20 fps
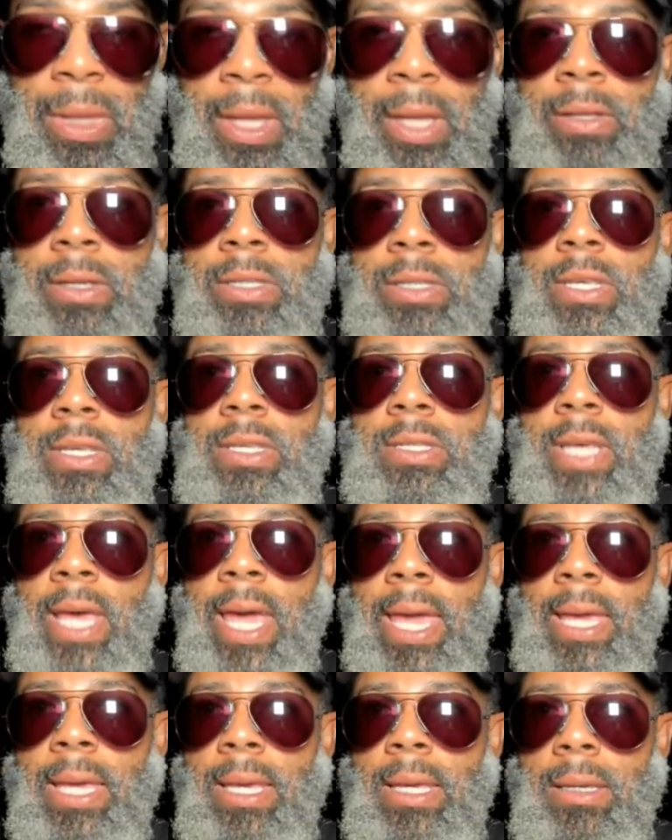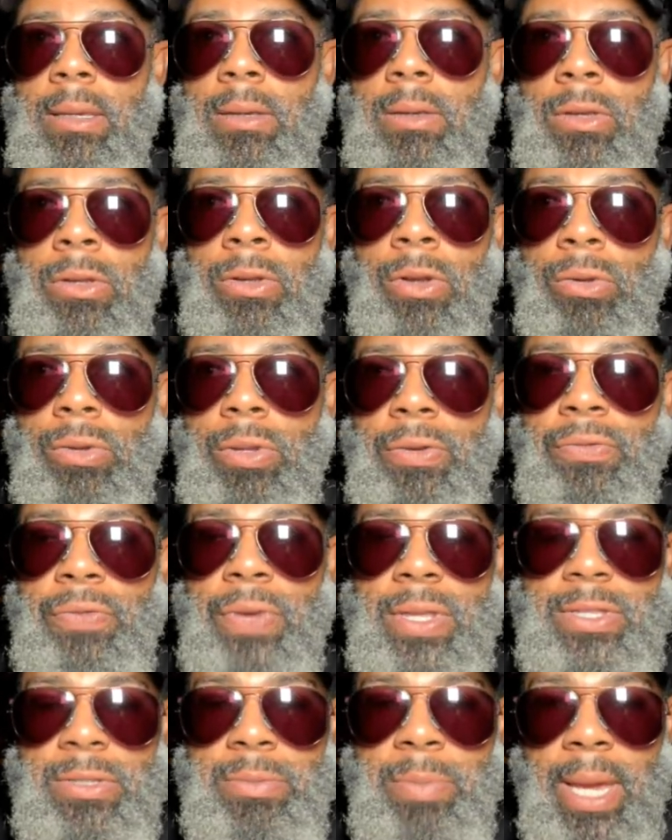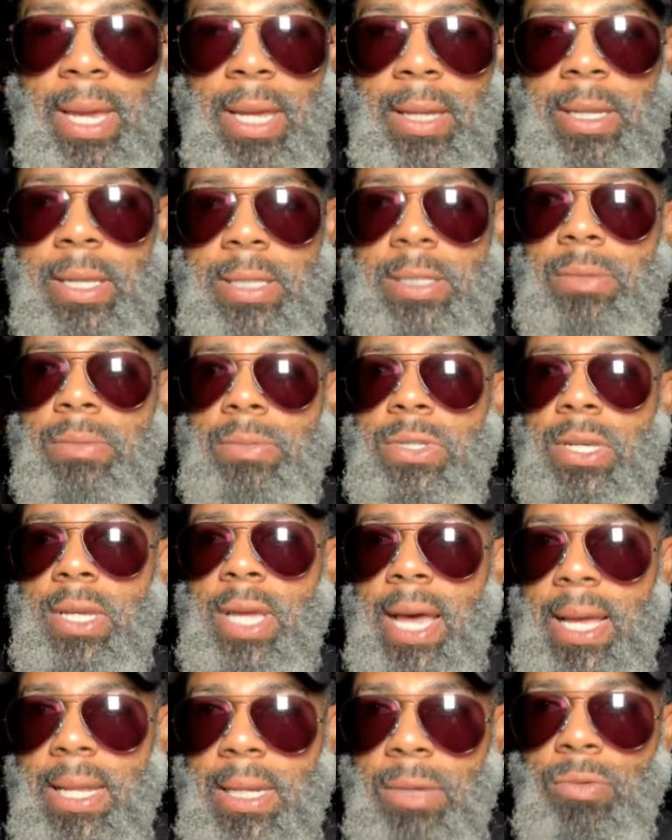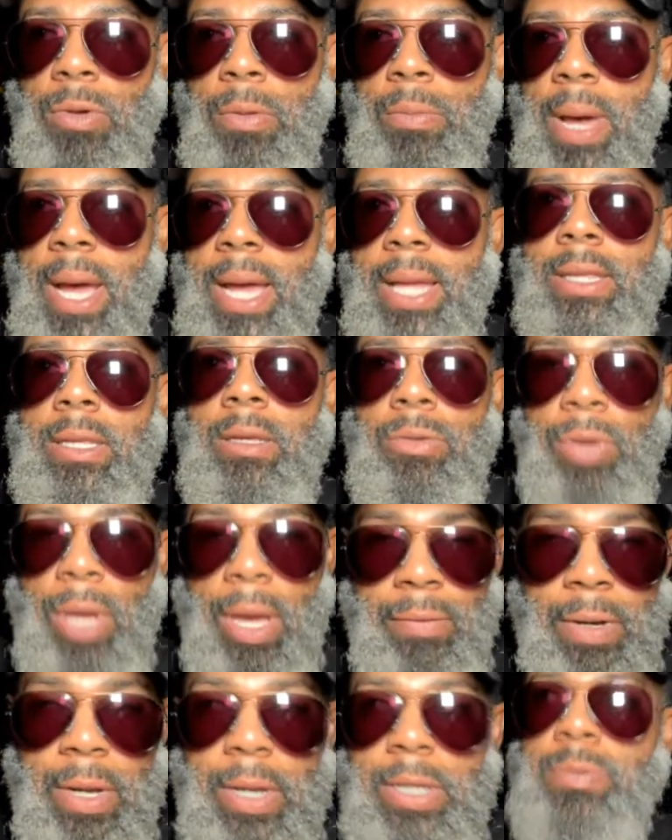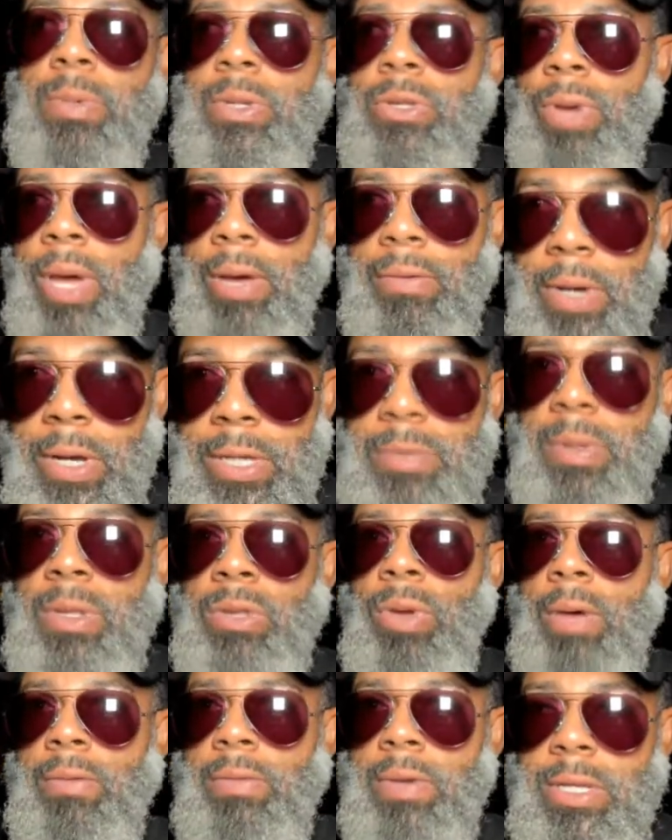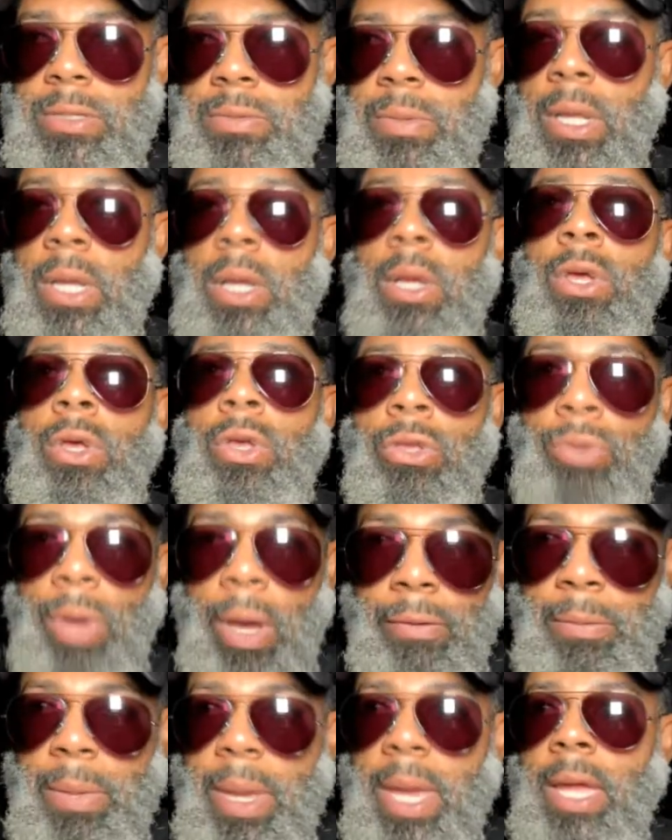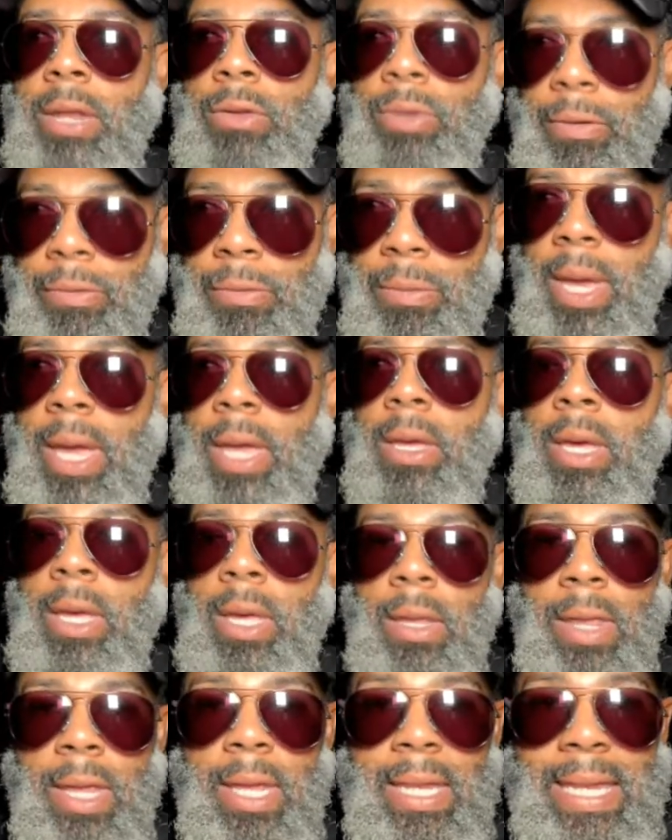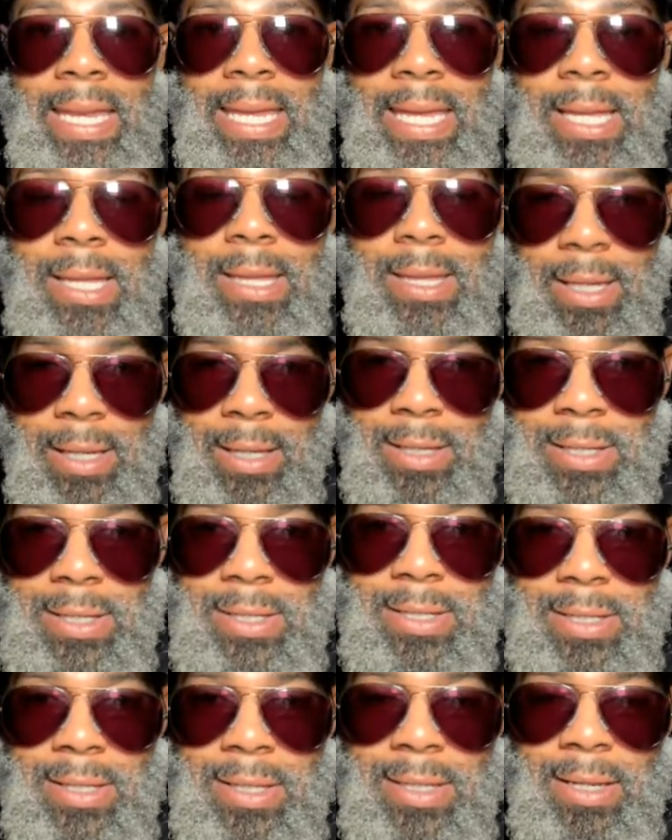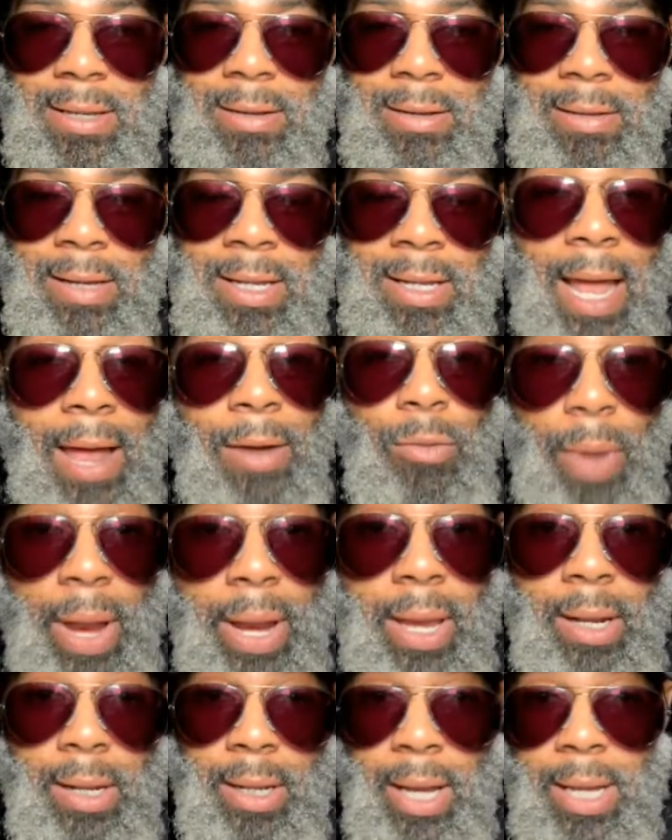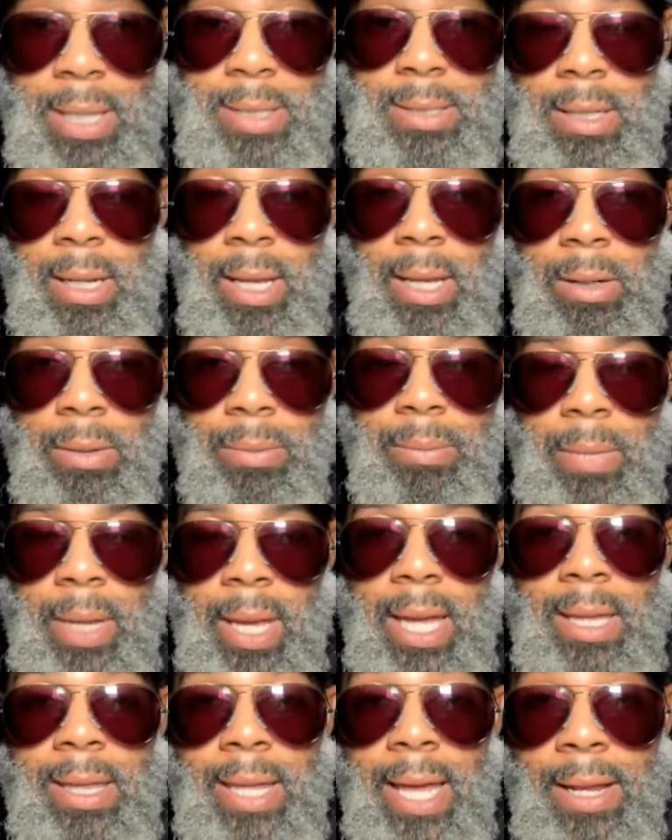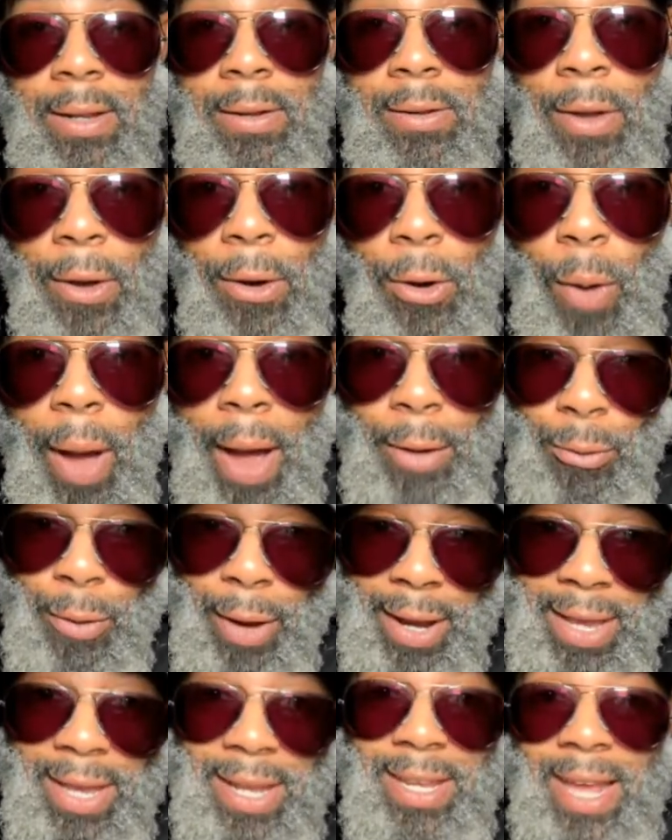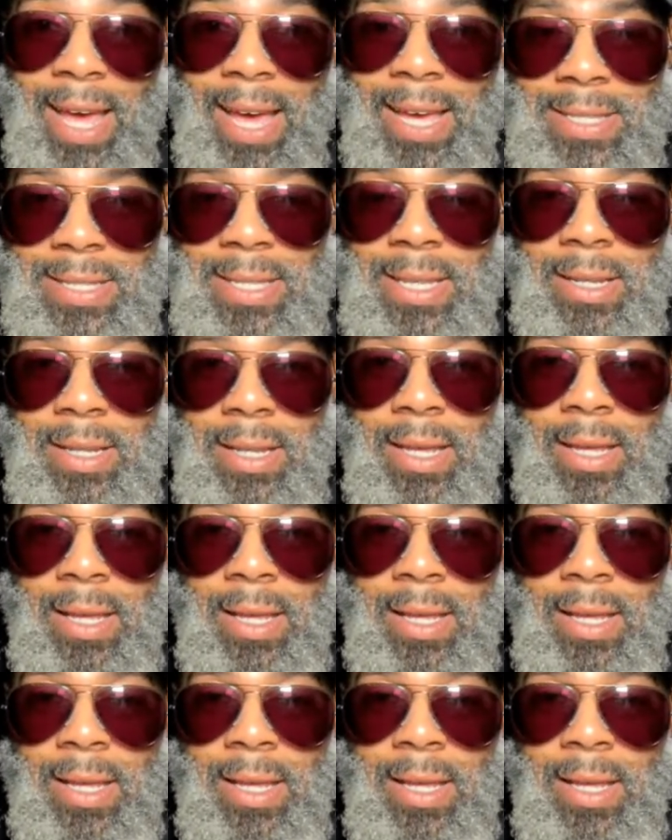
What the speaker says: This is a defense mechanism to kind of remind them, you have a husband, you have a husband, you have a husband, you have a man, you have a man. They need this, and I recognize it in them, and they know I recognize it,